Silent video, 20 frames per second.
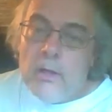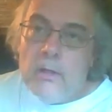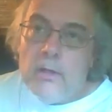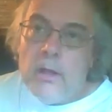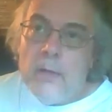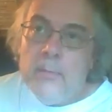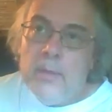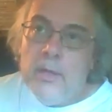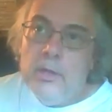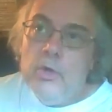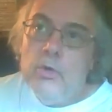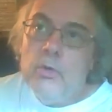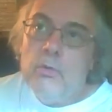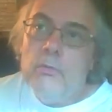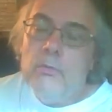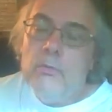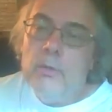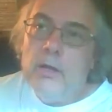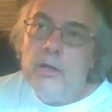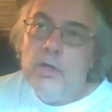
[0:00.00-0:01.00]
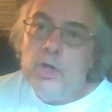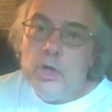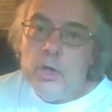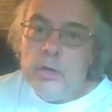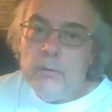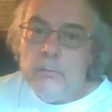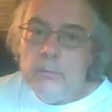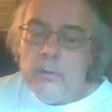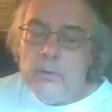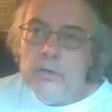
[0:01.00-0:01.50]
I mean, you're like,
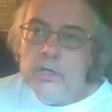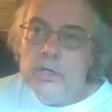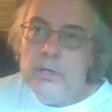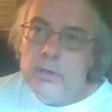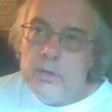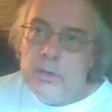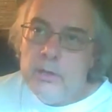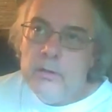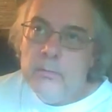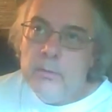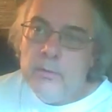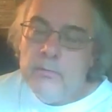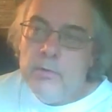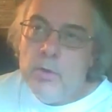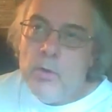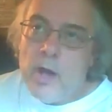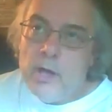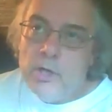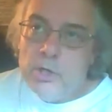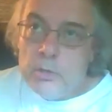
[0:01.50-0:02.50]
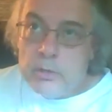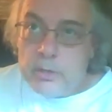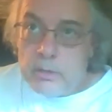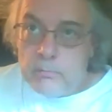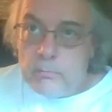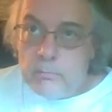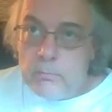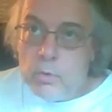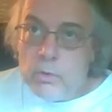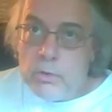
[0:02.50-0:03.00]
if, to them, if you actually
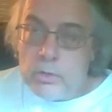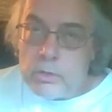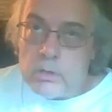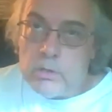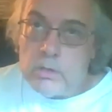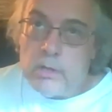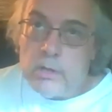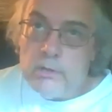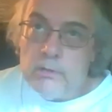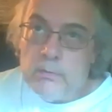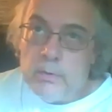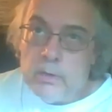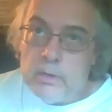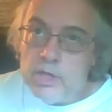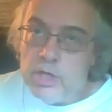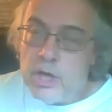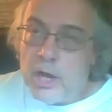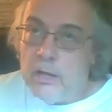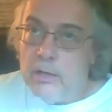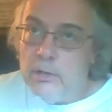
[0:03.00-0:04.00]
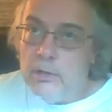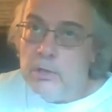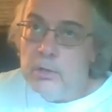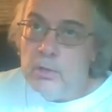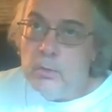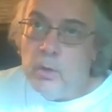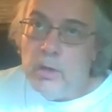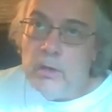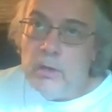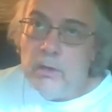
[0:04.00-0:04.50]
were successful in challenging the
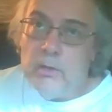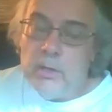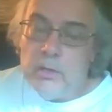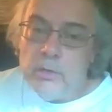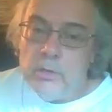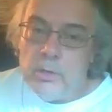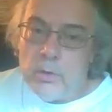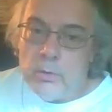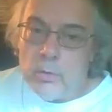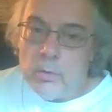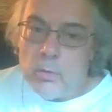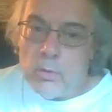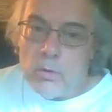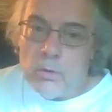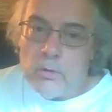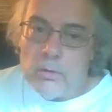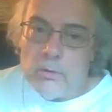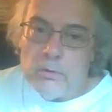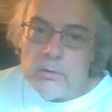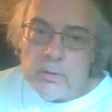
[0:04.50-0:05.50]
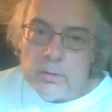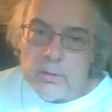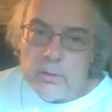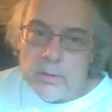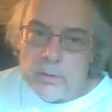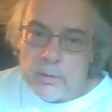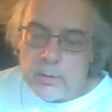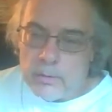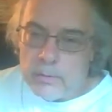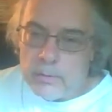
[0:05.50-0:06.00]
way that they saw the world, that, you
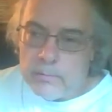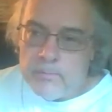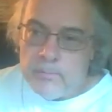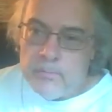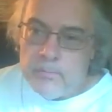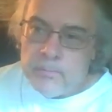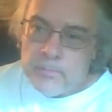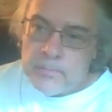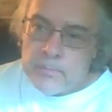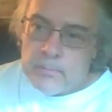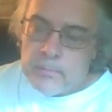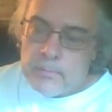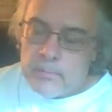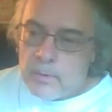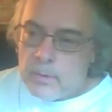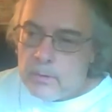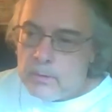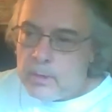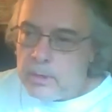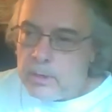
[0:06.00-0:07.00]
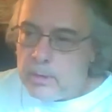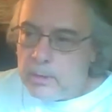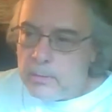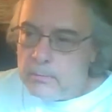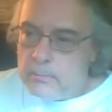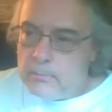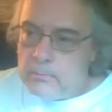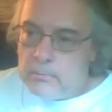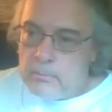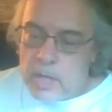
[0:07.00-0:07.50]
know, uh,
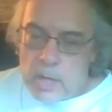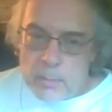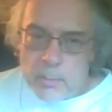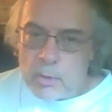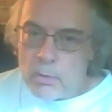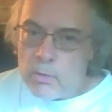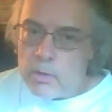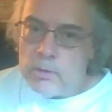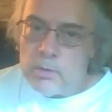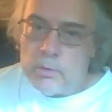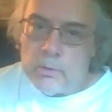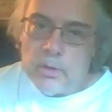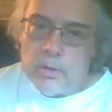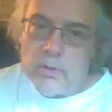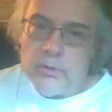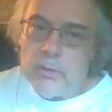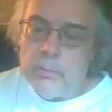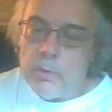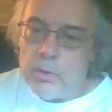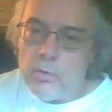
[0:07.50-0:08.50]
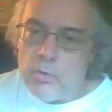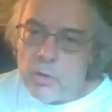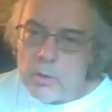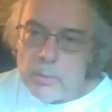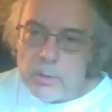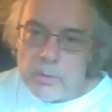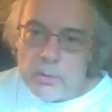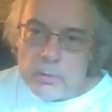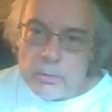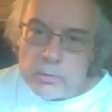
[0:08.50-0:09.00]
immigrants are nothing but
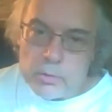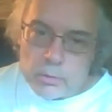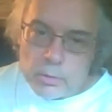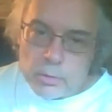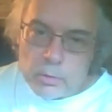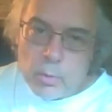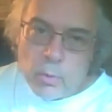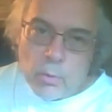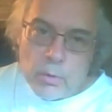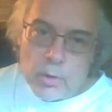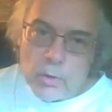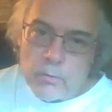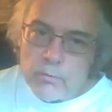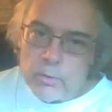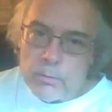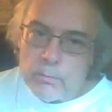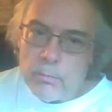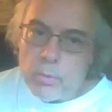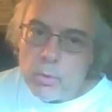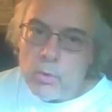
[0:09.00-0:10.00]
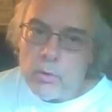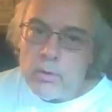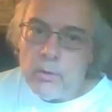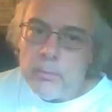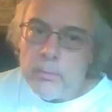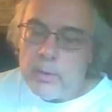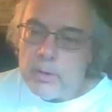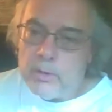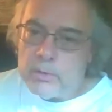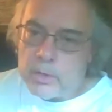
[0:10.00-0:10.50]
criminals and they're pouring over the border
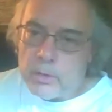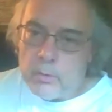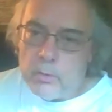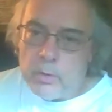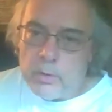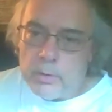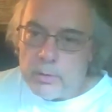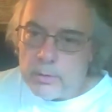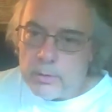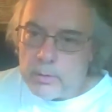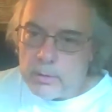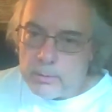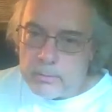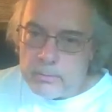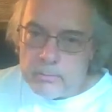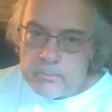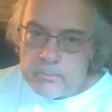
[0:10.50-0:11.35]
because they want to,